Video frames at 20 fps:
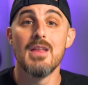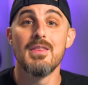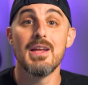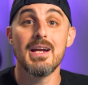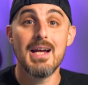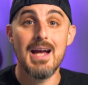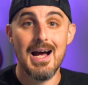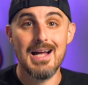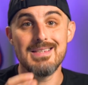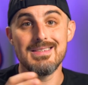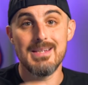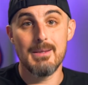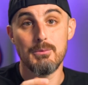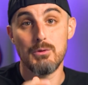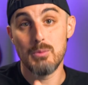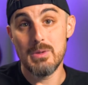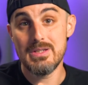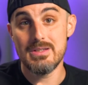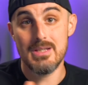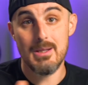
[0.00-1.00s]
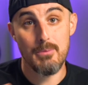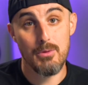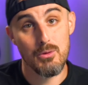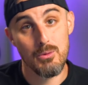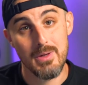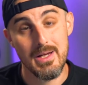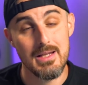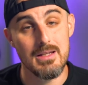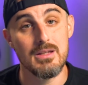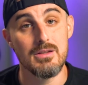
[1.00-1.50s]
the concepts we step
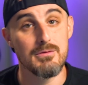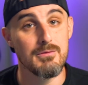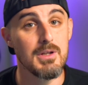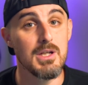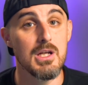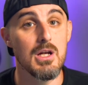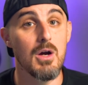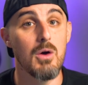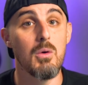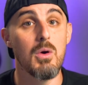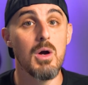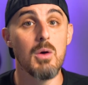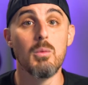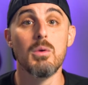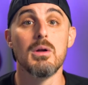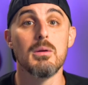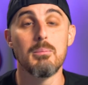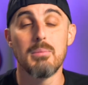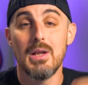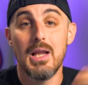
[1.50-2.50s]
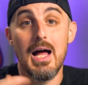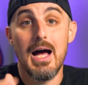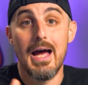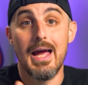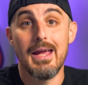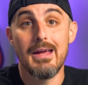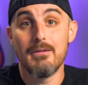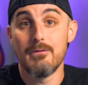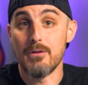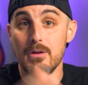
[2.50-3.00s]
through in this video will
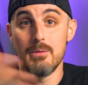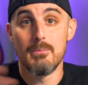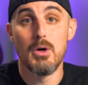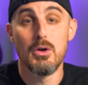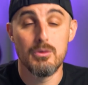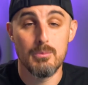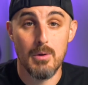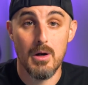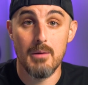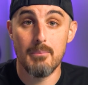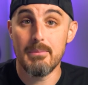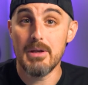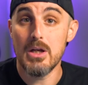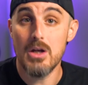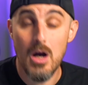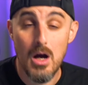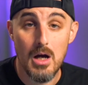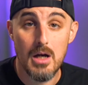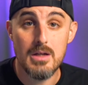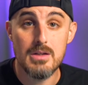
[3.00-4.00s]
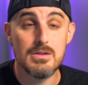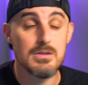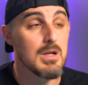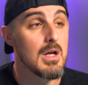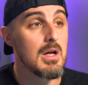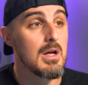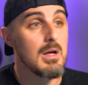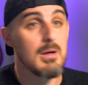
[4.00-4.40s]
apply for the most part because